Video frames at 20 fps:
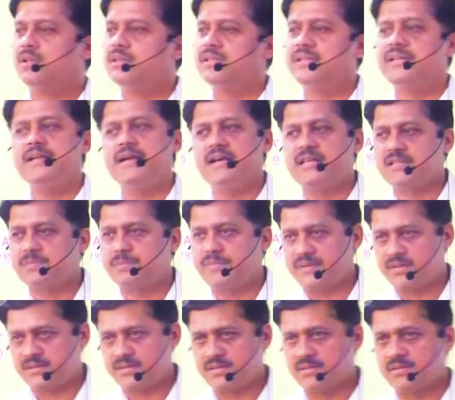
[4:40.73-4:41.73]
3
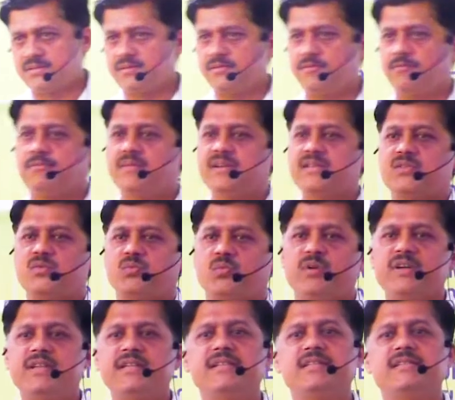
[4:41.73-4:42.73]
aspects. First
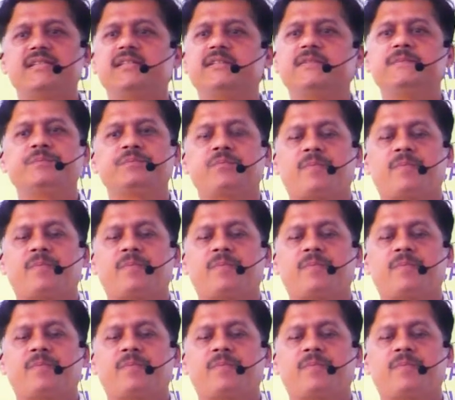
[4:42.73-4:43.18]
one is the